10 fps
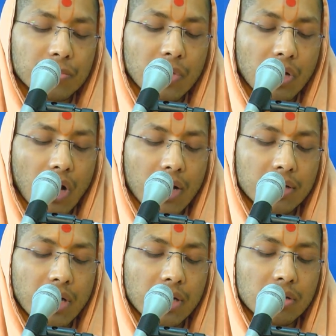
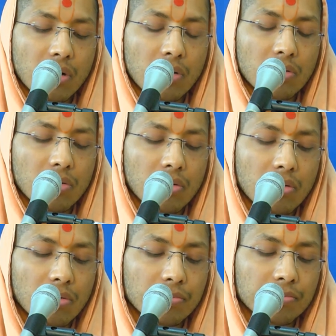contact or
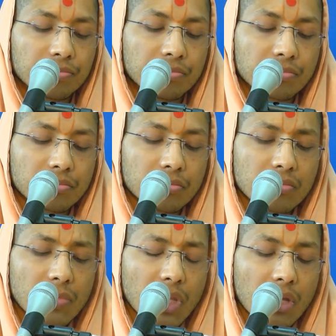
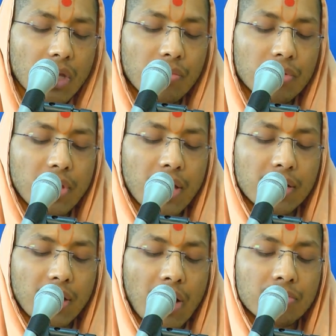even they
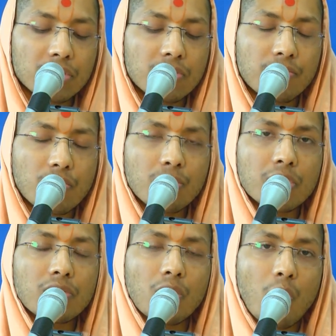encounter woman
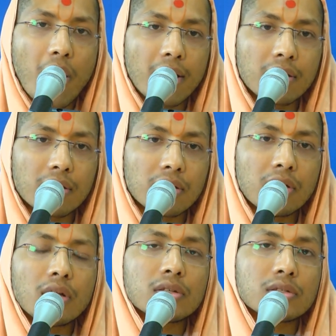or wealth,
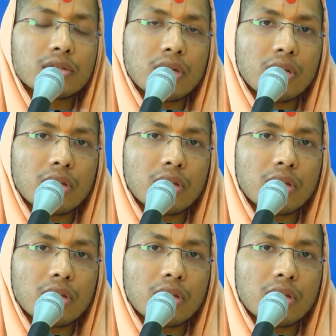still